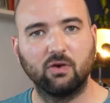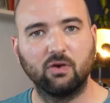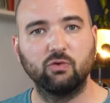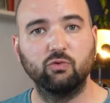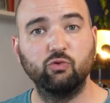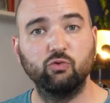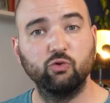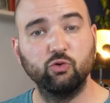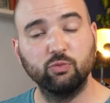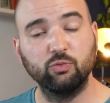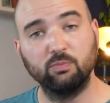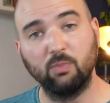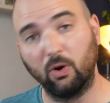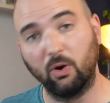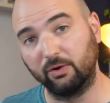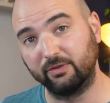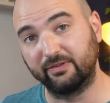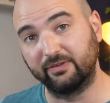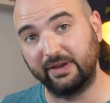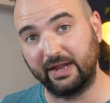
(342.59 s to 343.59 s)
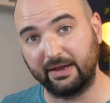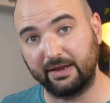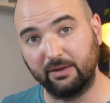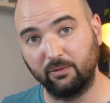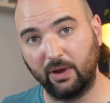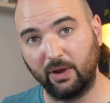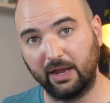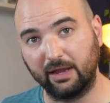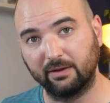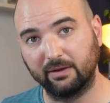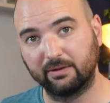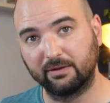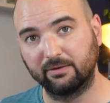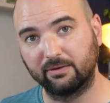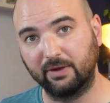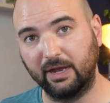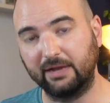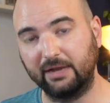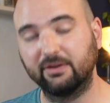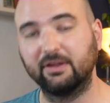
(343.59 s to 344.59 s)
room modes in any way,
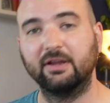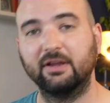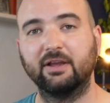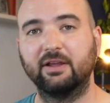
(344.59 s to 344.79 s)
right?